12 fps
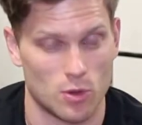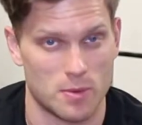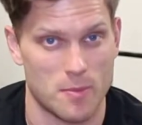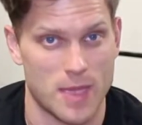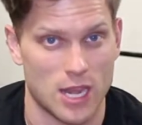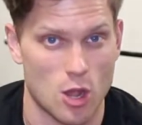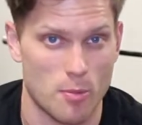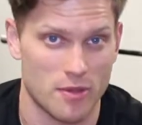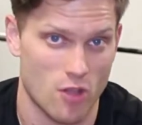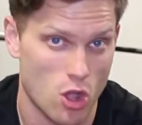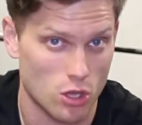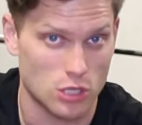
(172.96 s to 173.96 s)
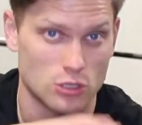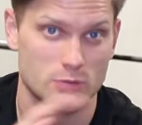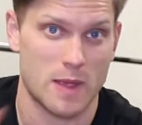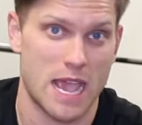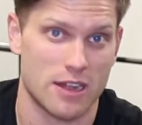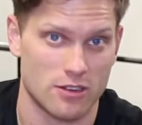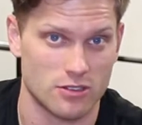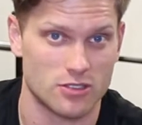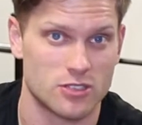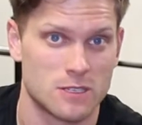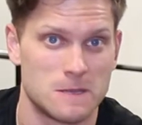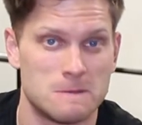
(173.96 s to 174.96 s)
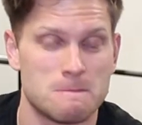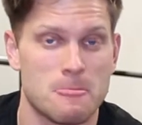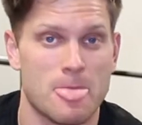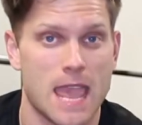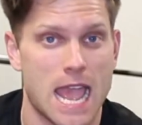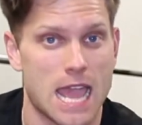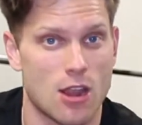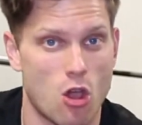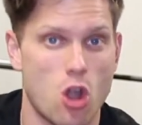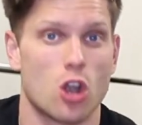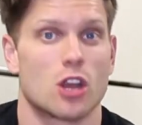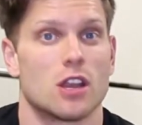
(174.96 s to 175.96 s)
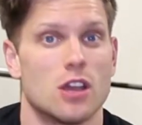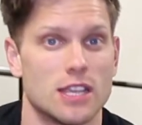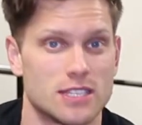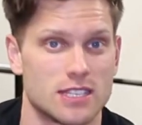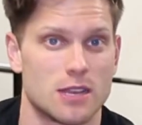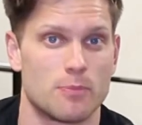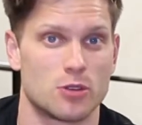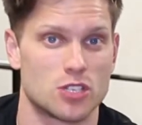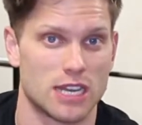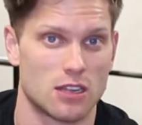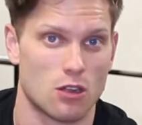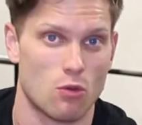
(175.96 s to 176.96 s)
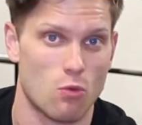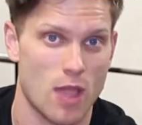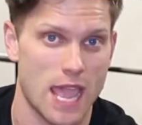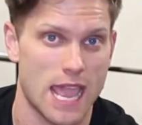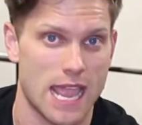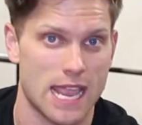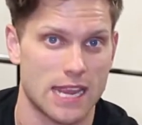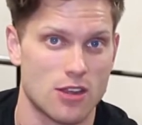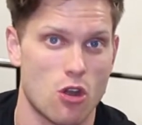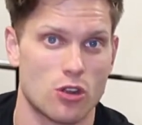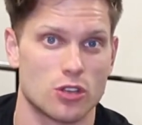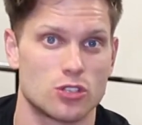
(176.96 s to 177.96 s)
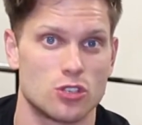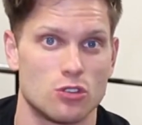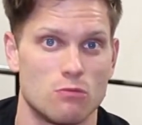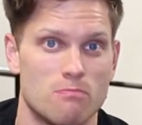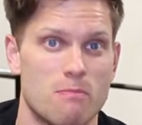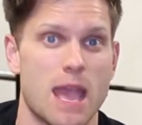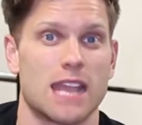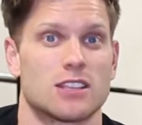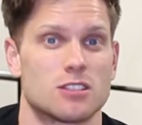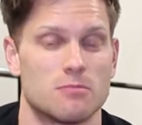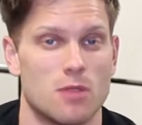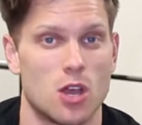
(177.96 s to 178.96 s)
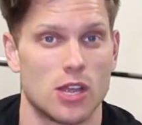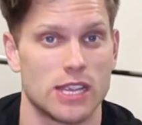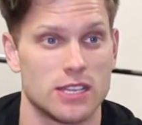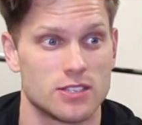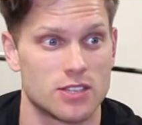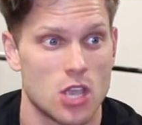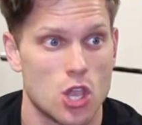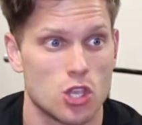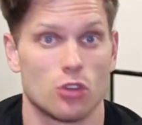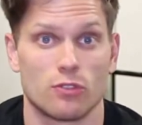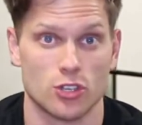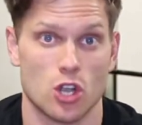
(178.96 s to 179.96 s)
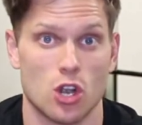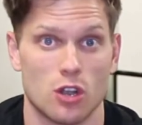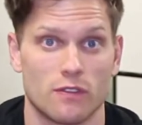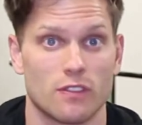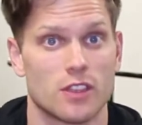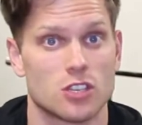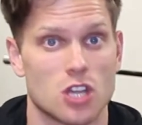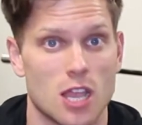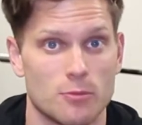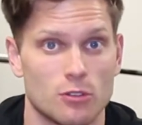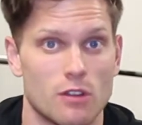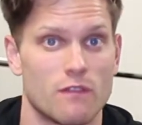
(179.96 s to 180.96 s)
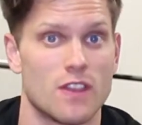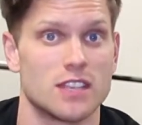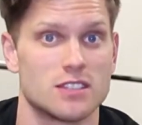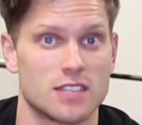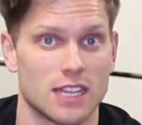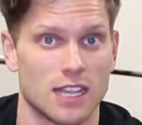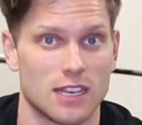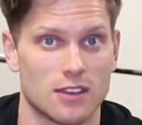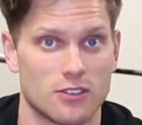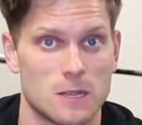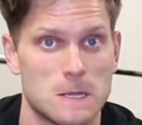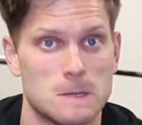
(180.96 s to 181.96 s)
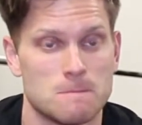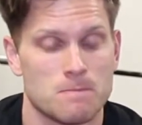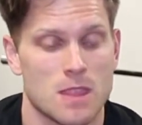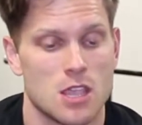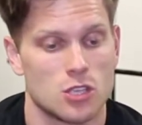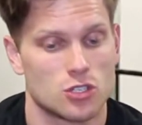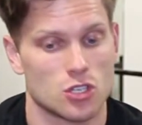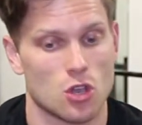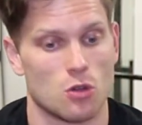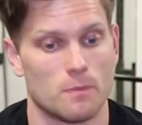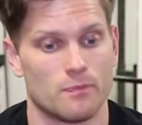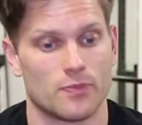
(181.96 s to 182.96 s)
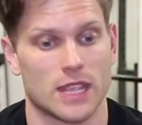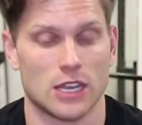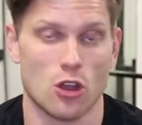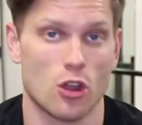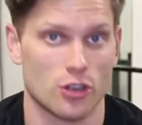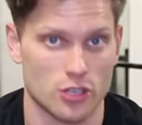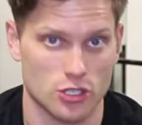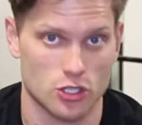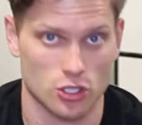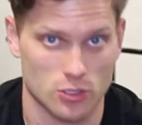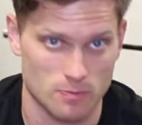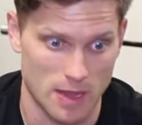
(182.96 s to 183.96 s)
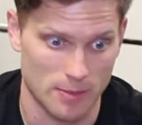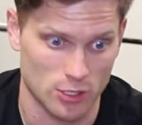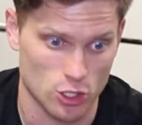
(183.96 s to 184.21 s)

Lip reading: will be made up of all those patterns and organized in a particular way in order to maximize your return for the time you're investing in it. So in order to just maybe